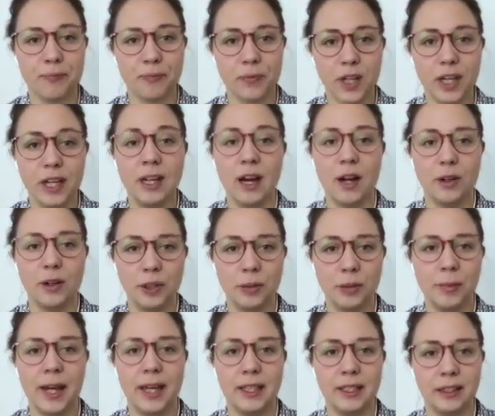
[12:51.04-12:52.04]
in our
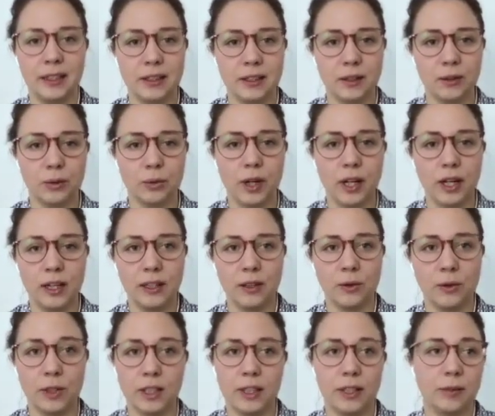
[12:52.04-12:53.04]
demands as well,
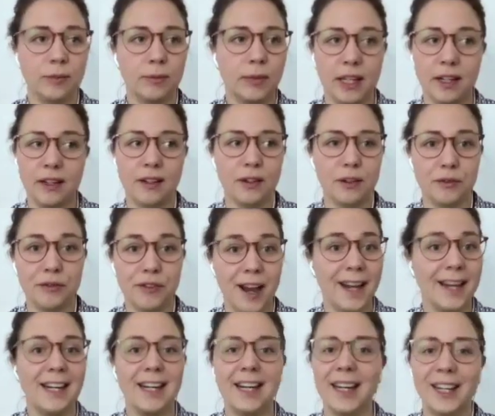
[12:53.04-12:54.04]
or in the
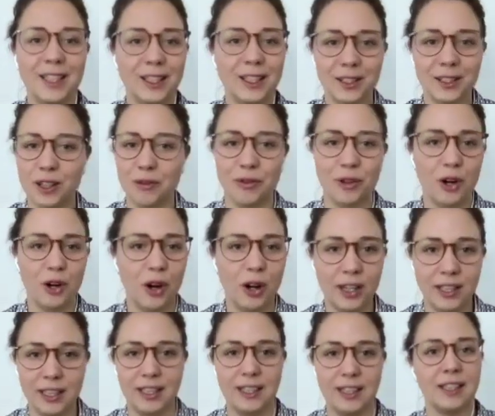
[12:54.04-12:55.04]
findings of an
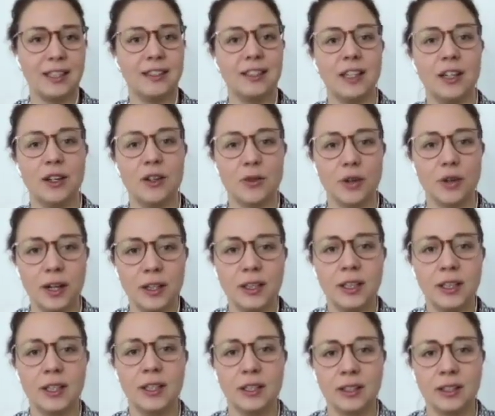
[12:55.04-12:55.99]
audit, etc.